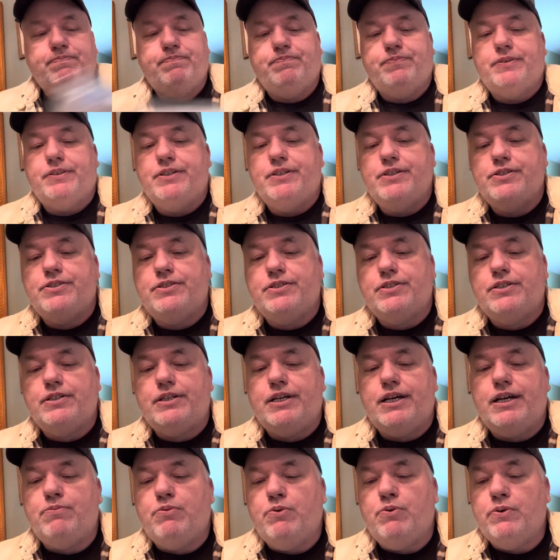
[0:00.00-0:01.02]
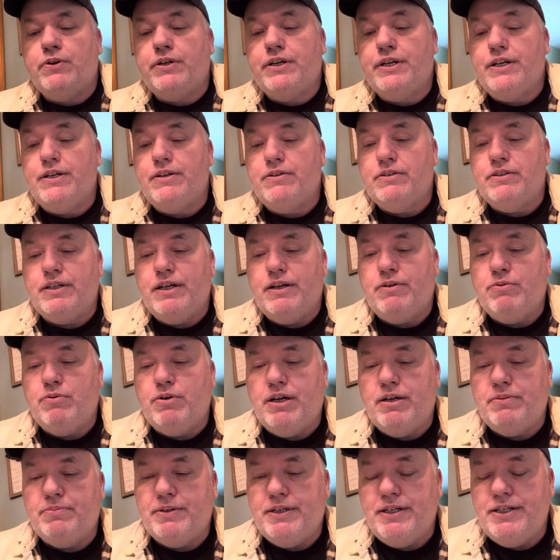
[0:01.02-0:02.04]
This is a 9.8, not
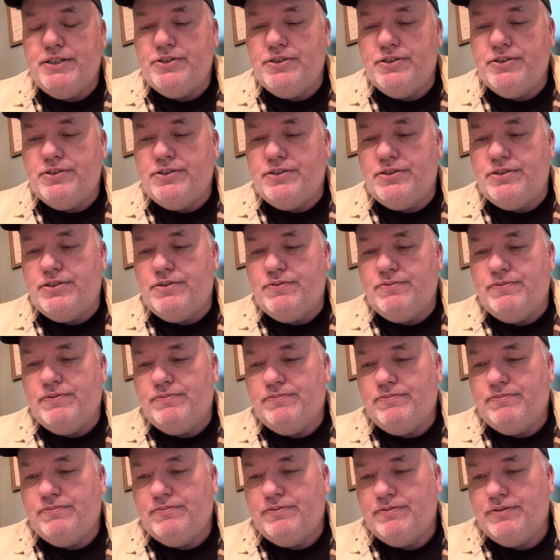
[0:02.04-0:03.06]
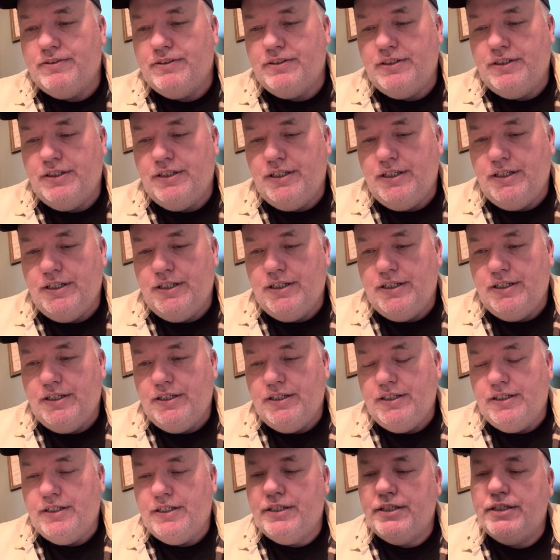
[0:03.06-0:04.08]
white pages.
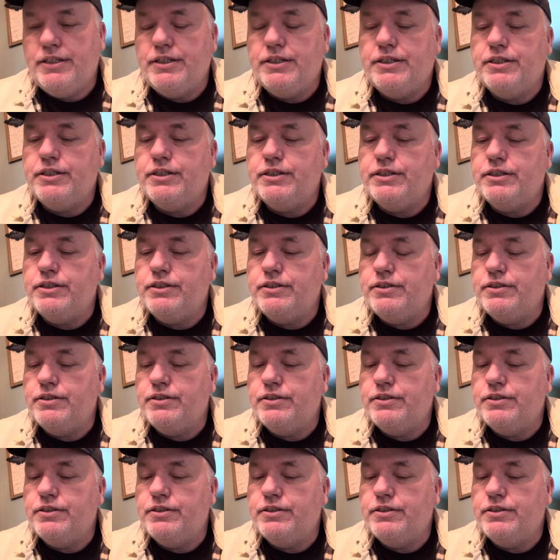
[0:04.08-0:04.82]
And